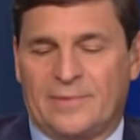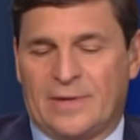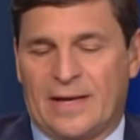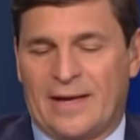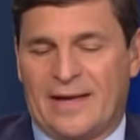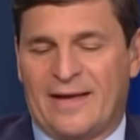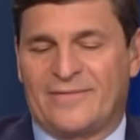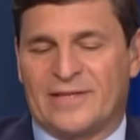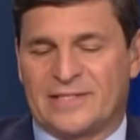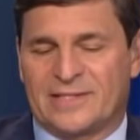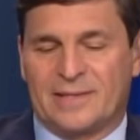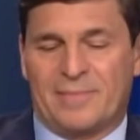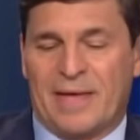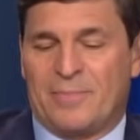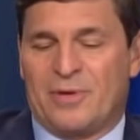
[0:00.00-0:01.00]

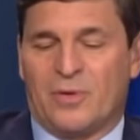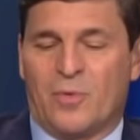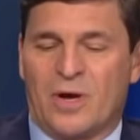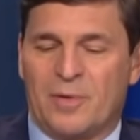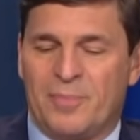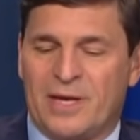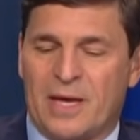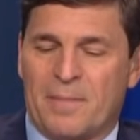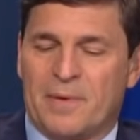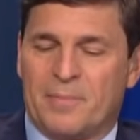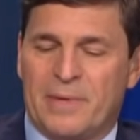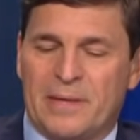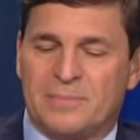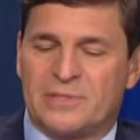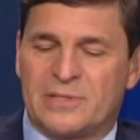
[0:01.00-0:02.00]
Obviously, maybe you want to become a
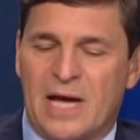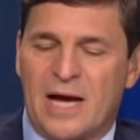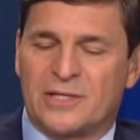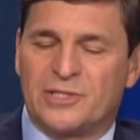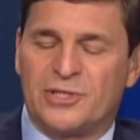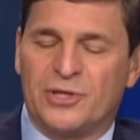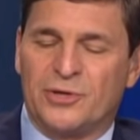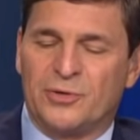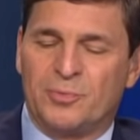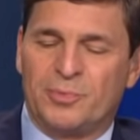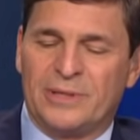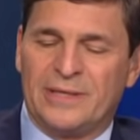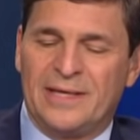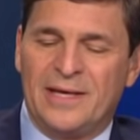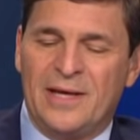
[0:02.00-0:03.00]
meme stock too,
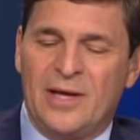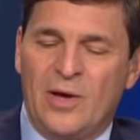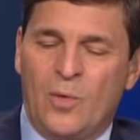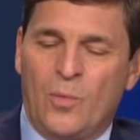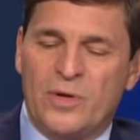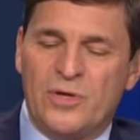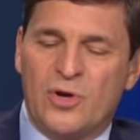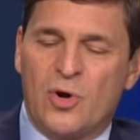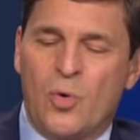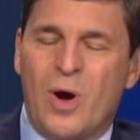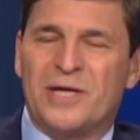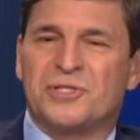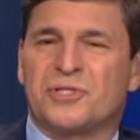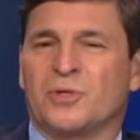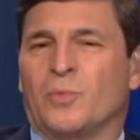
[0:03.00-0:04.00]
but when you
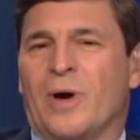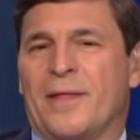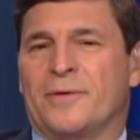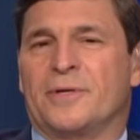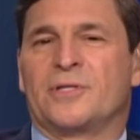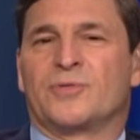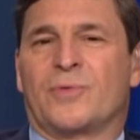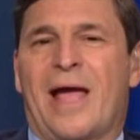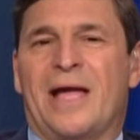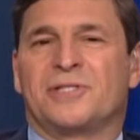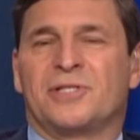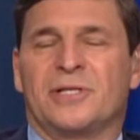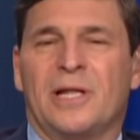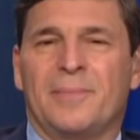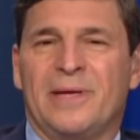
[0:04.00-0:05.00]
question whether it's
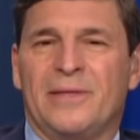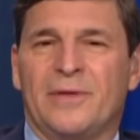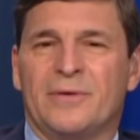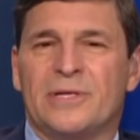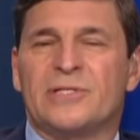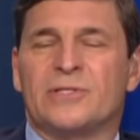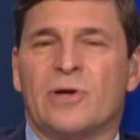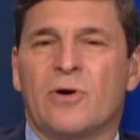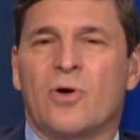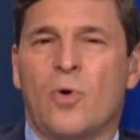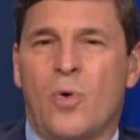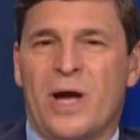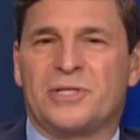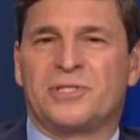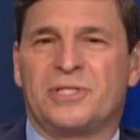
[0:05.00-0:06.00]
rational, I mean, there is no
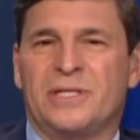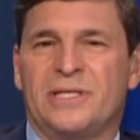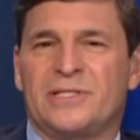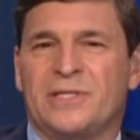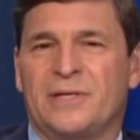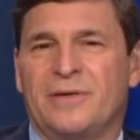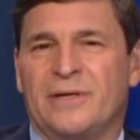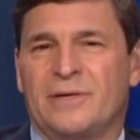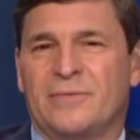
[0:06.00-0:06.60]
question, is there here,